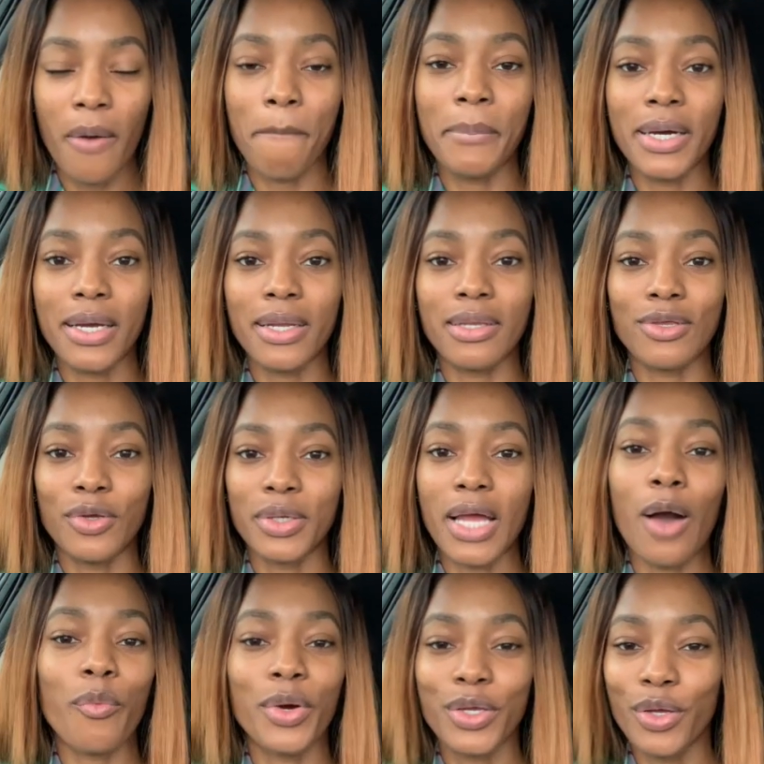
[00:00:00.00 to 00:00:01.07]
but you're
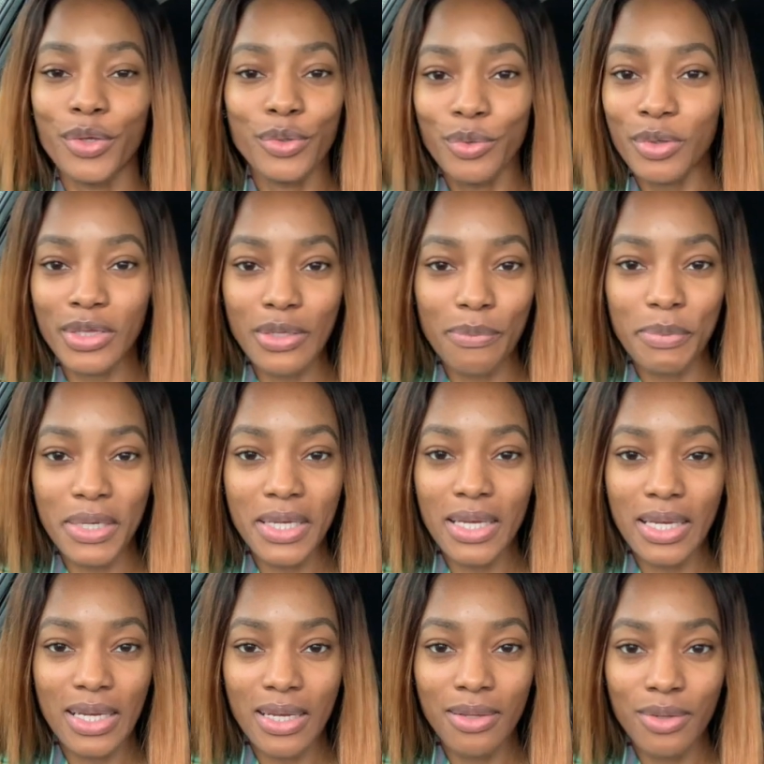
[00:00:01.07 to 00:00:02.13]
not where you're used to be
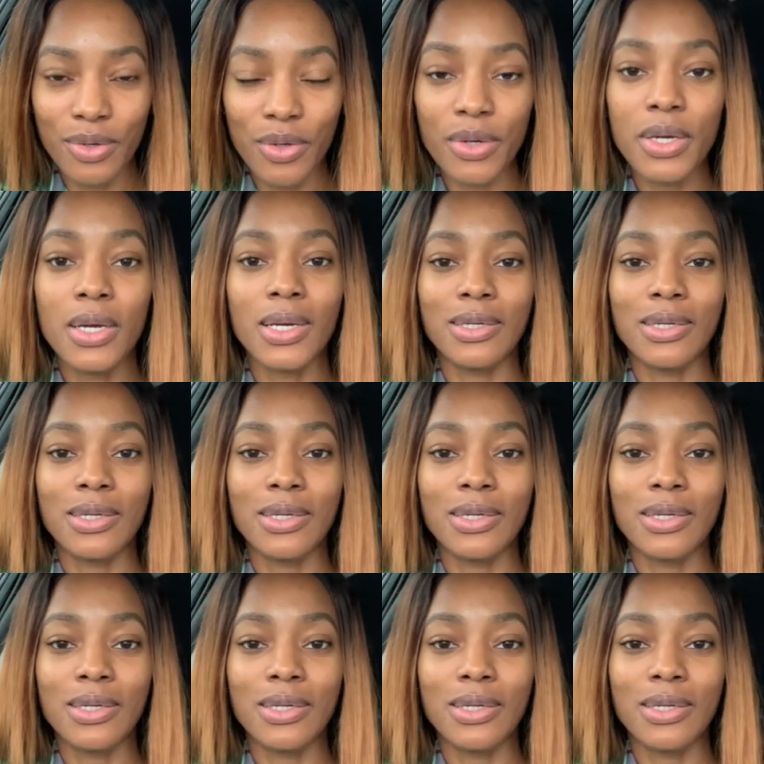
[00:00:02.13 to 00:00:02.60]
either.